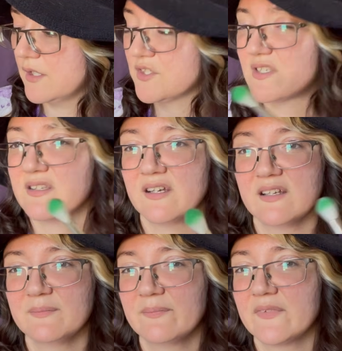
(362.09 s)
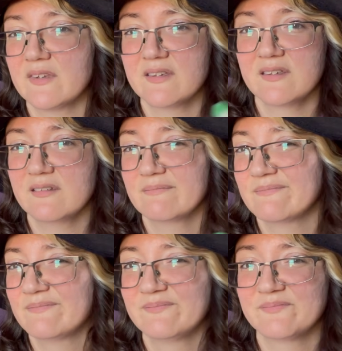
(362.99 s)
I just thought
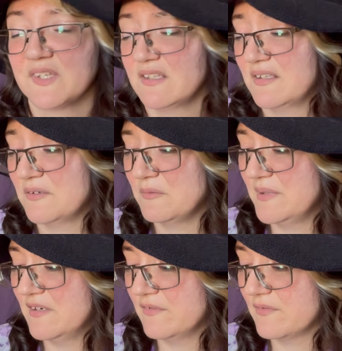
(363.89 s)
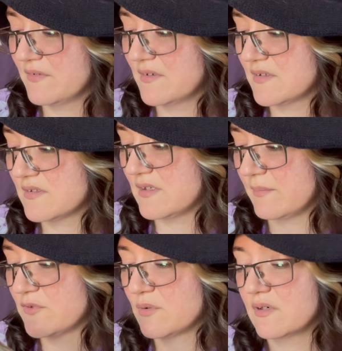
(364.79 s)
a little bit of
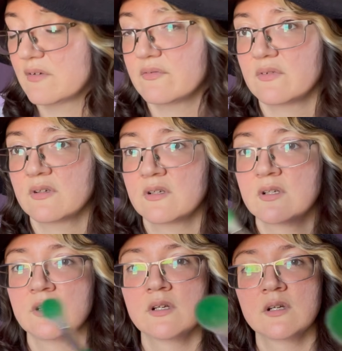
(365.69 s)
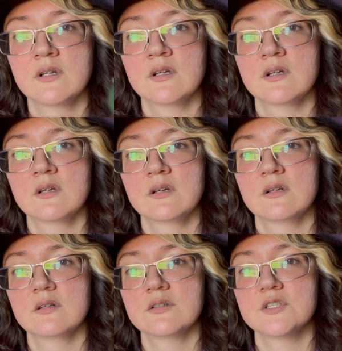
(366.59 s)
some sort of
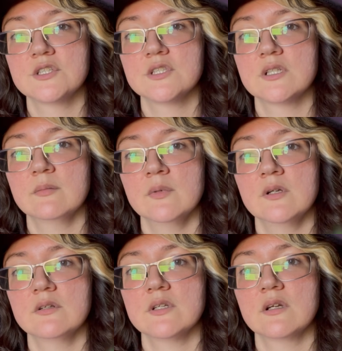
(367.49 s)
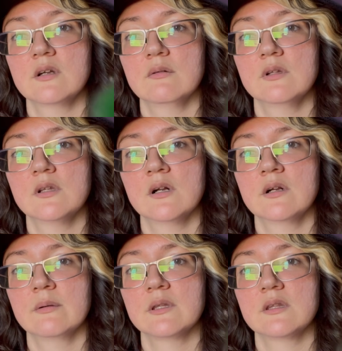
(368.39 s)
shimmer to go
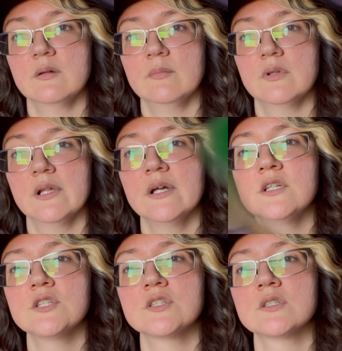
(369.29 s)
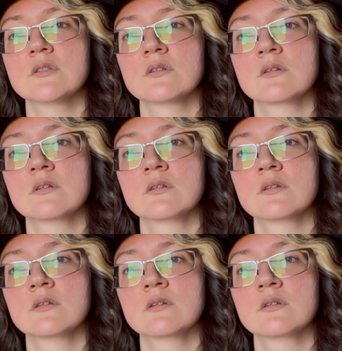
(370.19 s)
along with the blush.